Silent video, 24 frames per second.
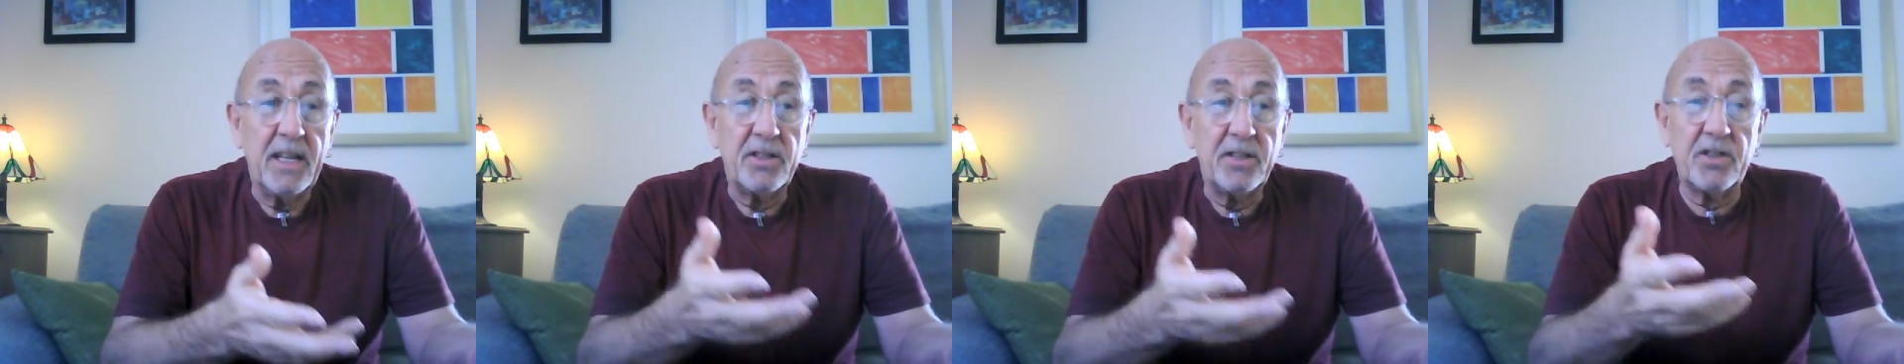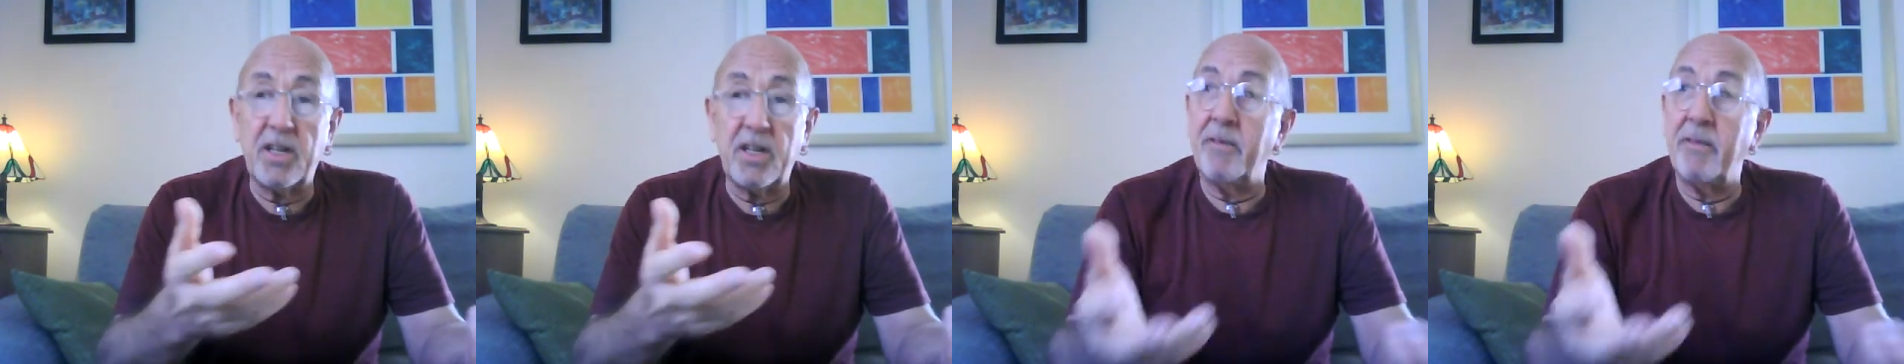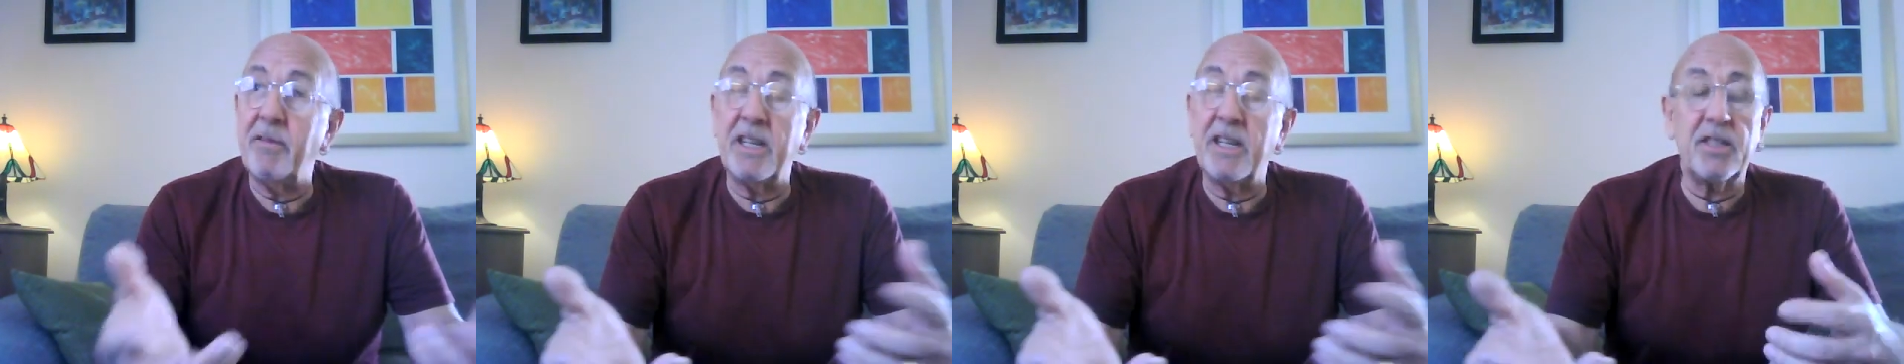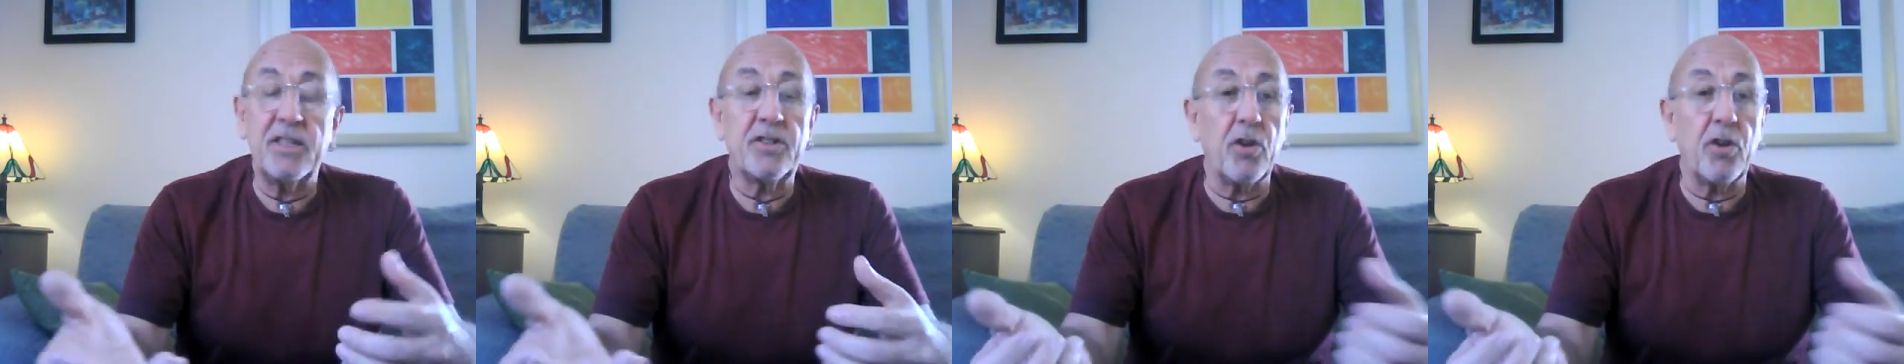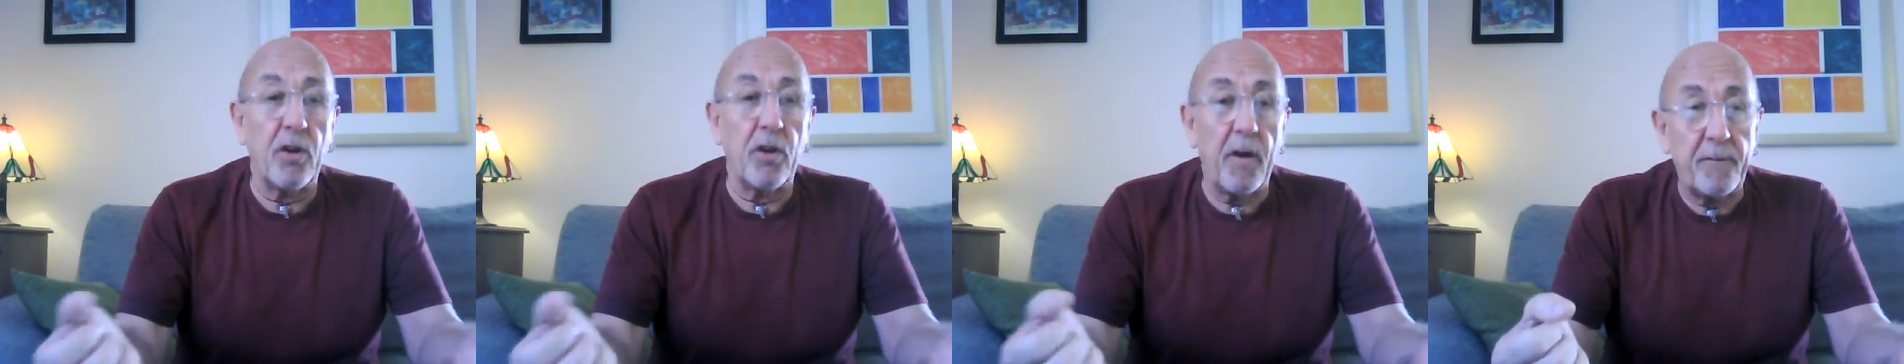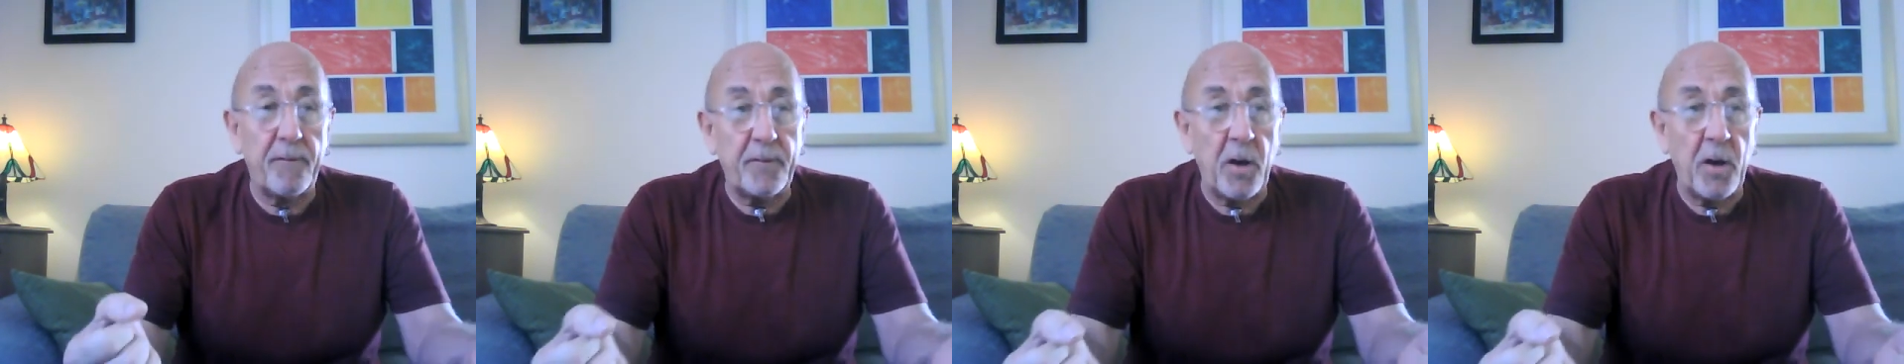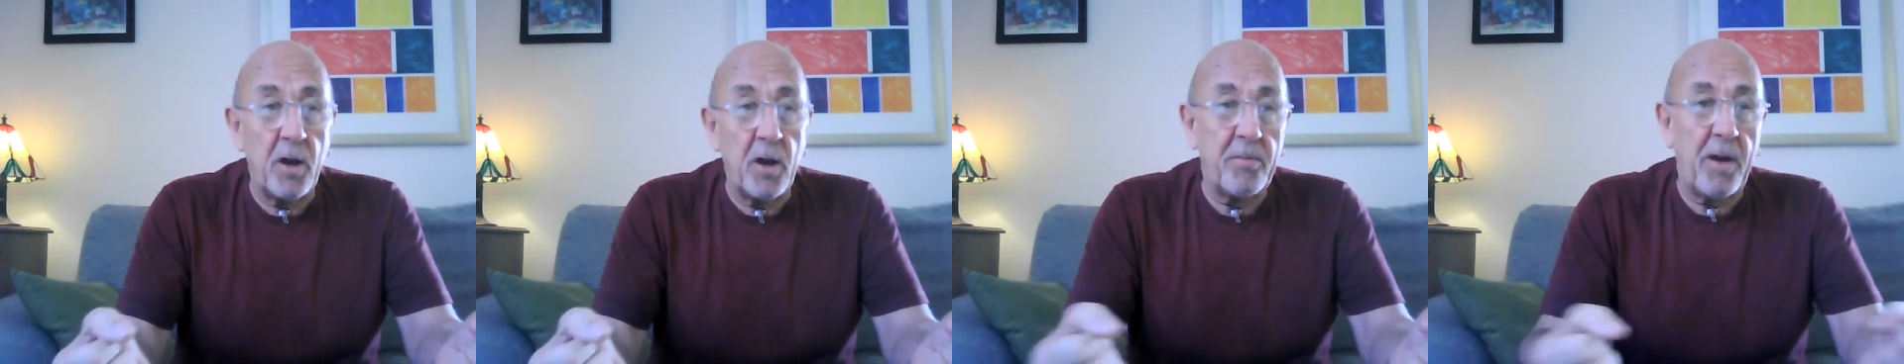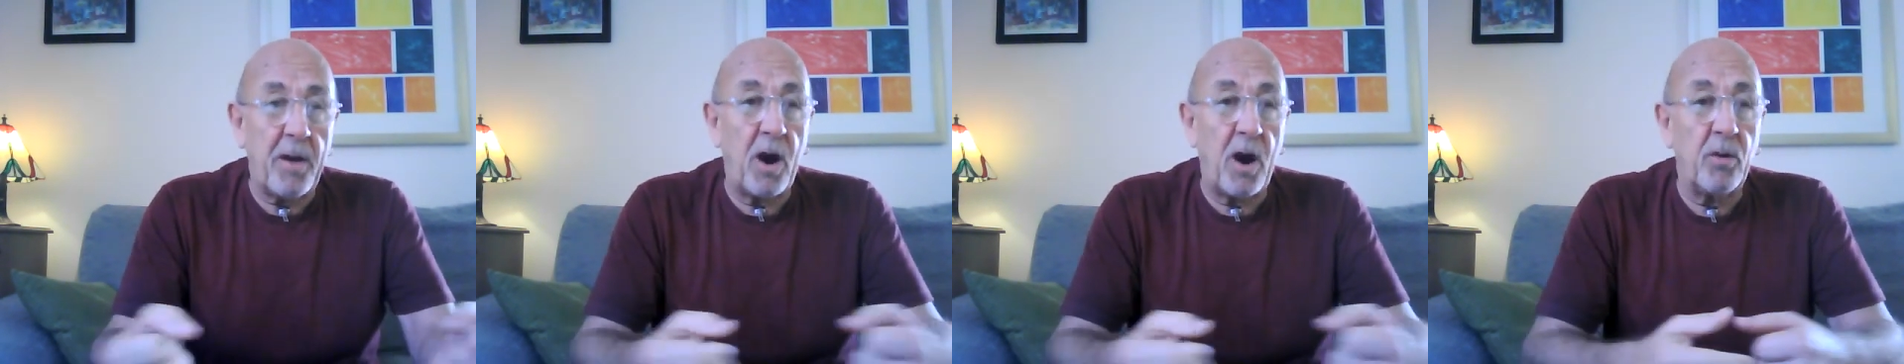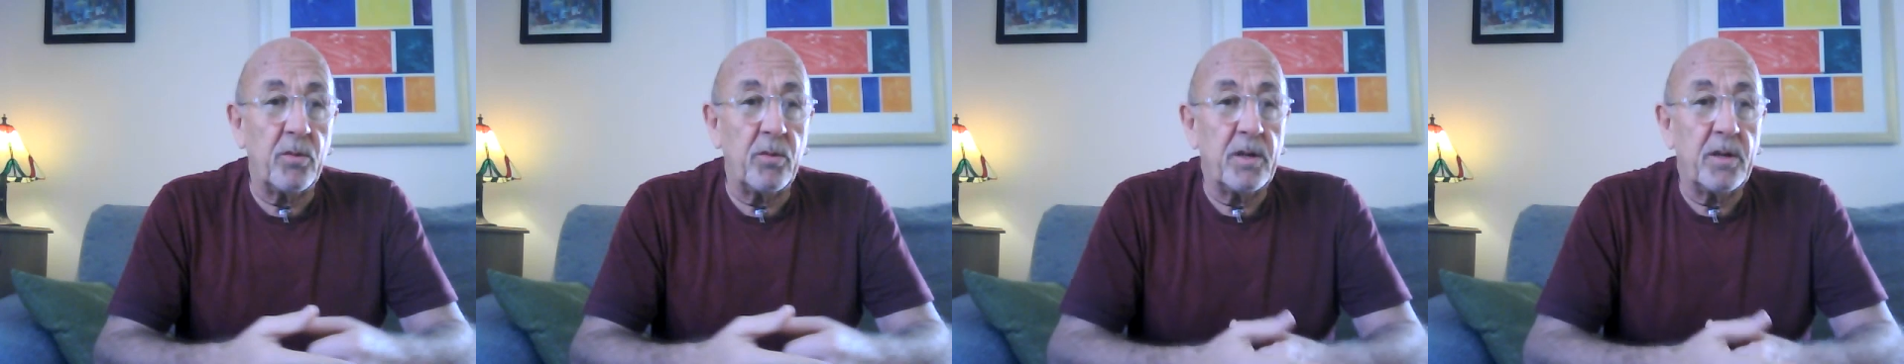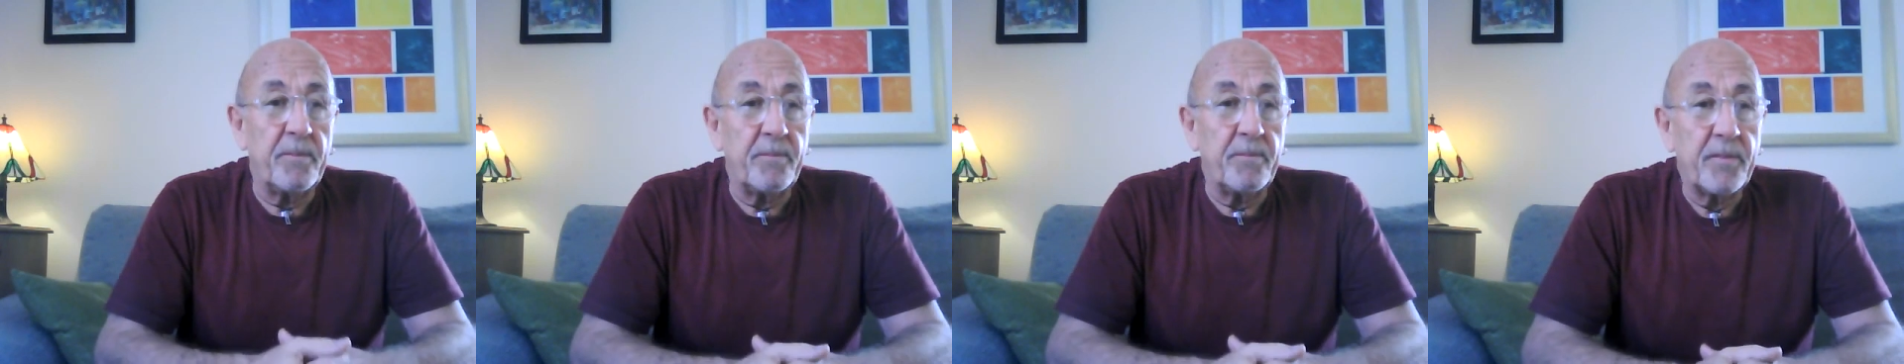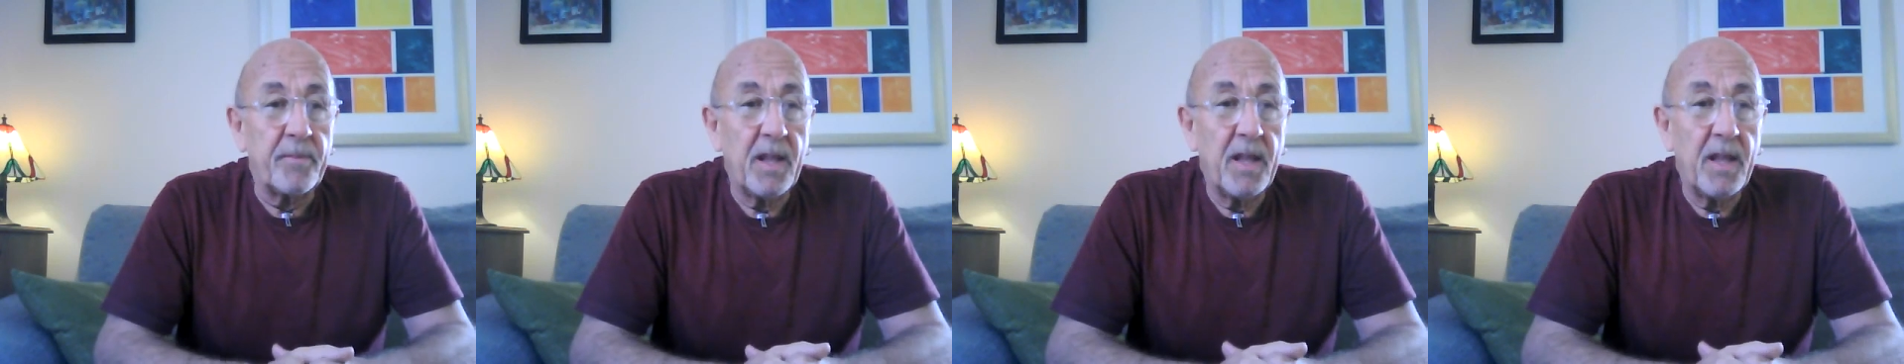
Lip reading: 70s took a firm hold.